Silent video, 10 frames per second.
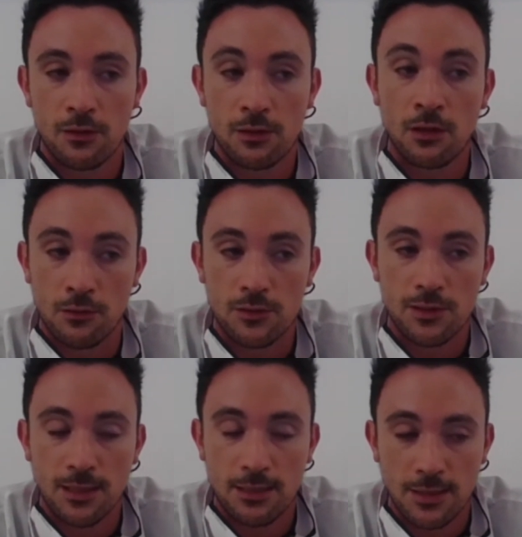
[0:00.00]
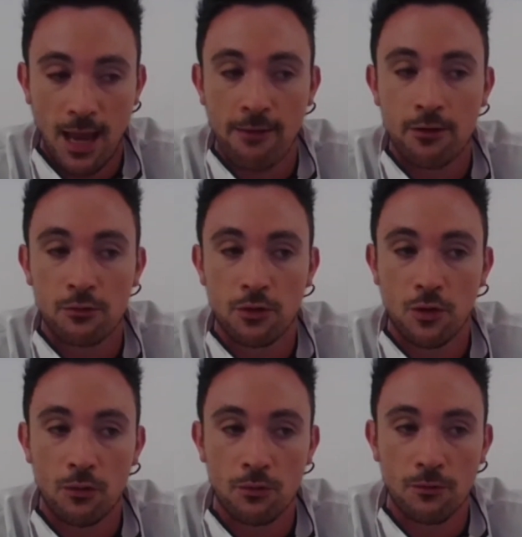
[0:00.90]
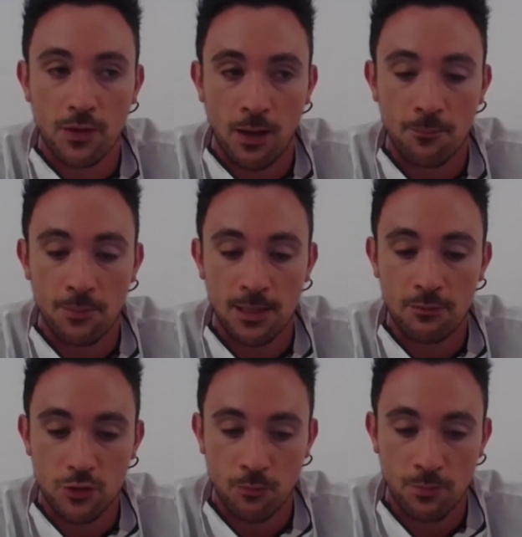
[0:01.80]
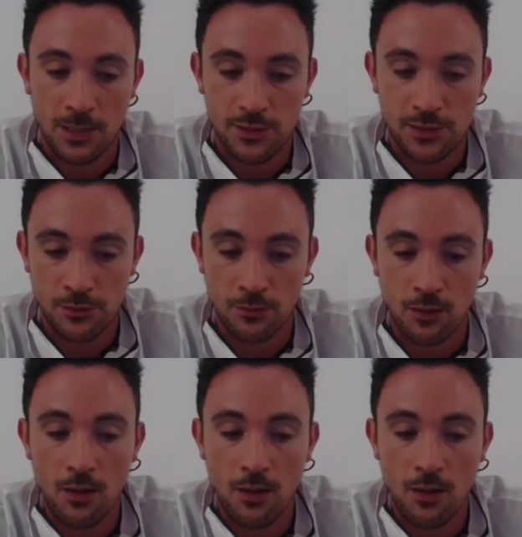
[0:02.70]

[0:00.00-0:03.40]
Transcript: to carry on the goal of the company, which would be to